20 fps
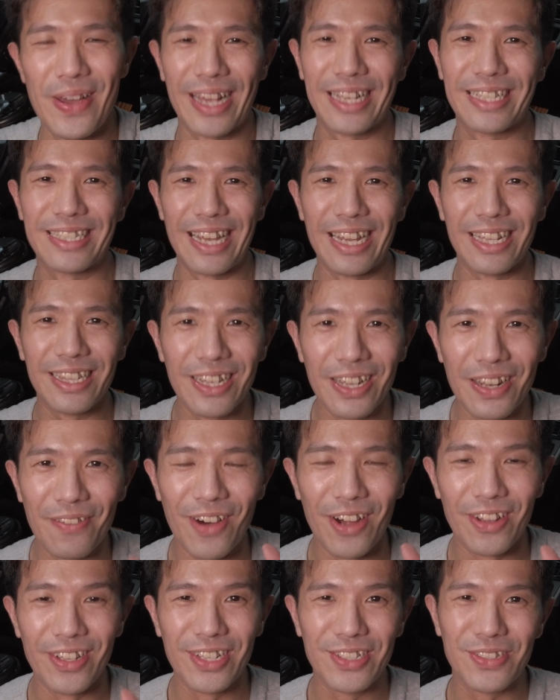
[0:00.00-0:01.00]
excited
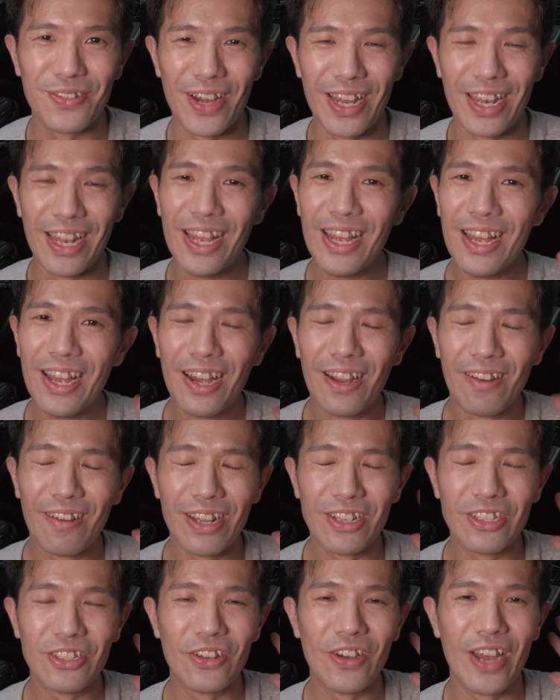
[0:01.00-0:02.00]
about this one.
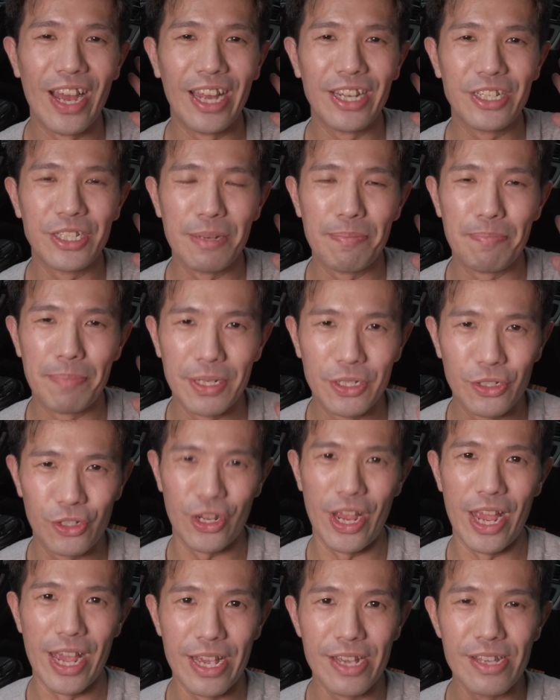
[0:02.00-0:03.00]
Right, so I actually
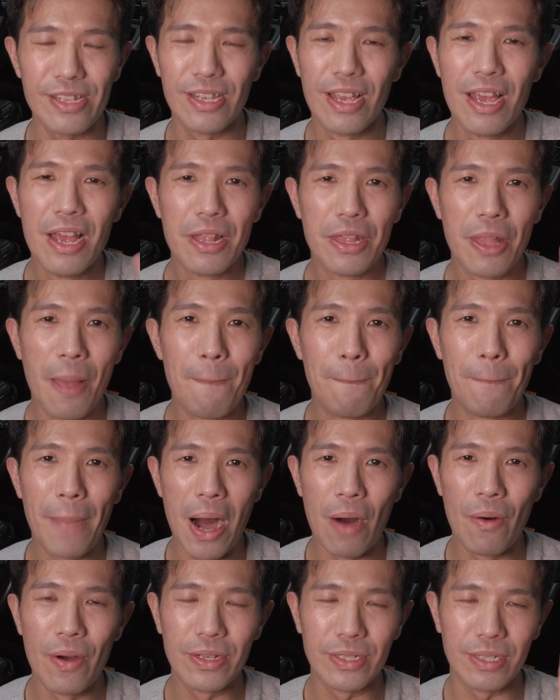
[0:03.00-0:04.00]
purchased the
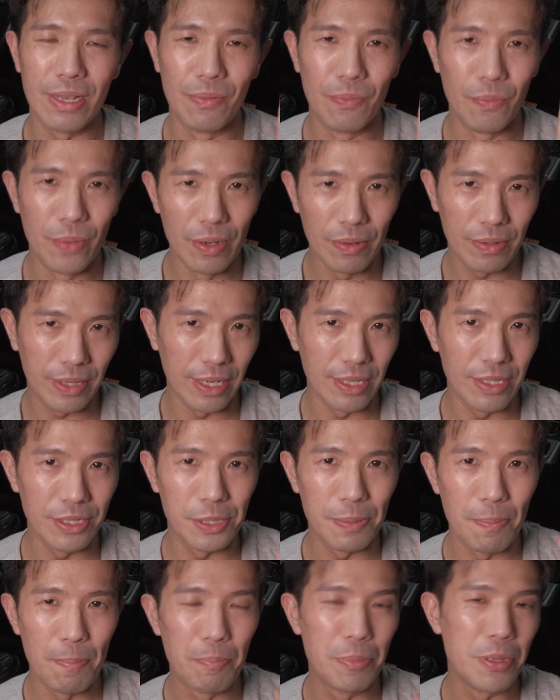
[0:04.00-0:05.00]
Bowers and
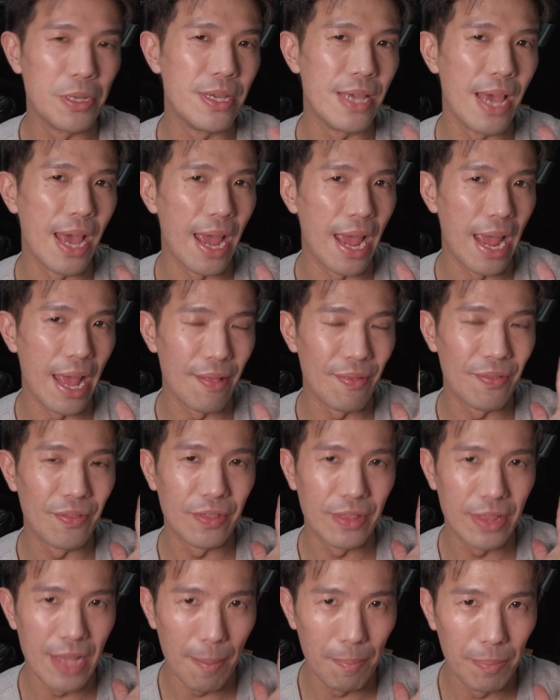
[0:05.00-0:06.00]
Wilkins
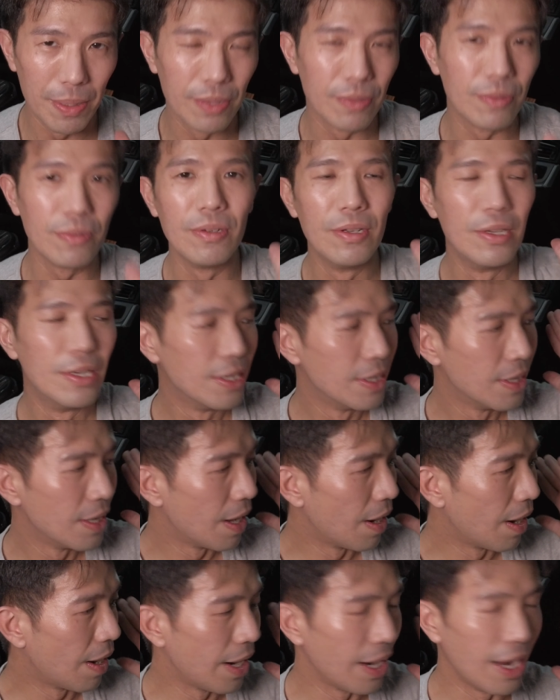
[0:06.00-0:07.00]
BMW
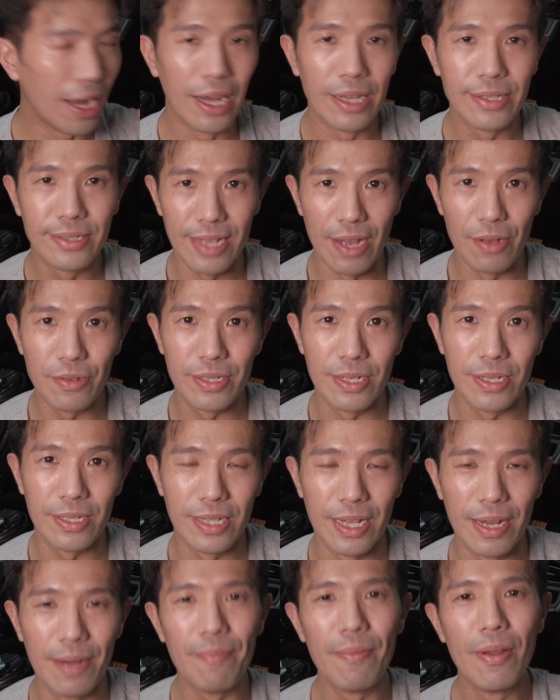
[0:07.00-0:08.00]
sound
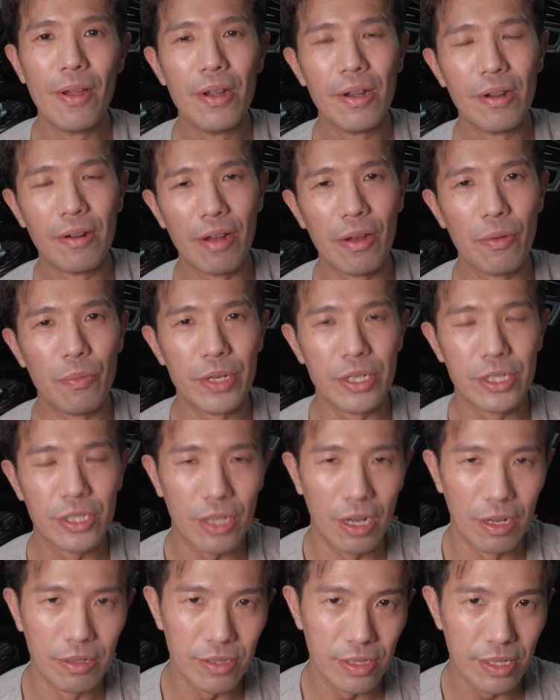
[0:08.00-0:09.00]
system, right,
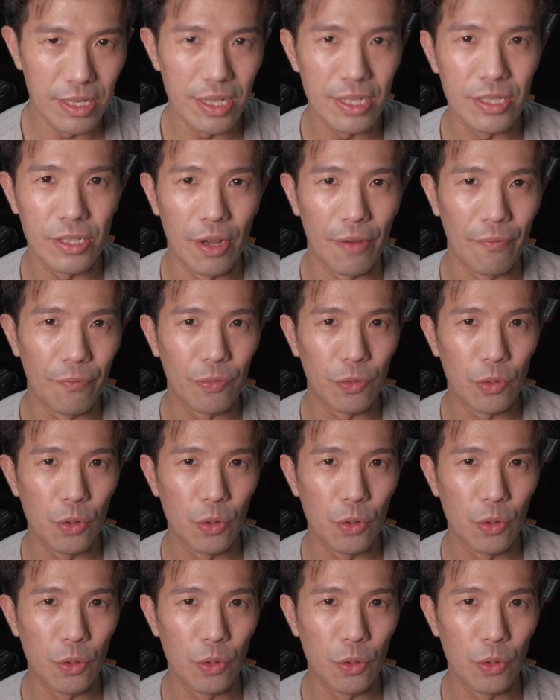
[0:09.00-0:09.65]
which consists of